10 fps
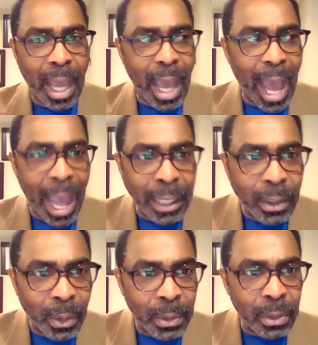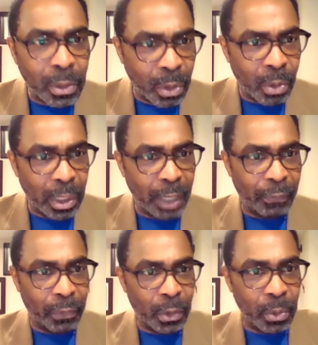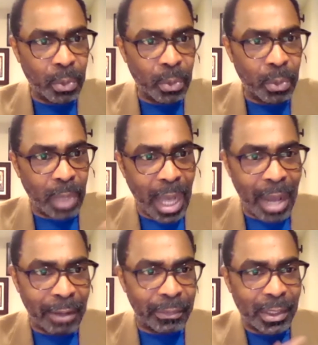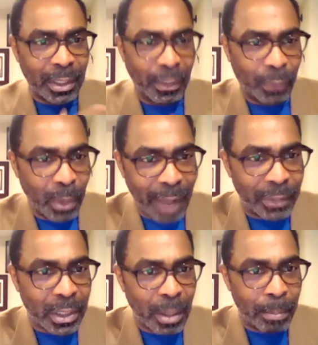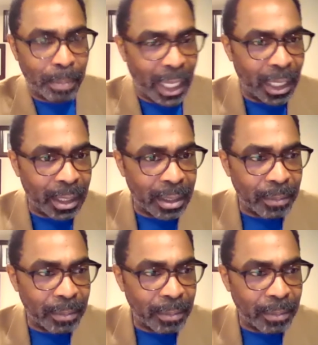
I don't know if you have some pain,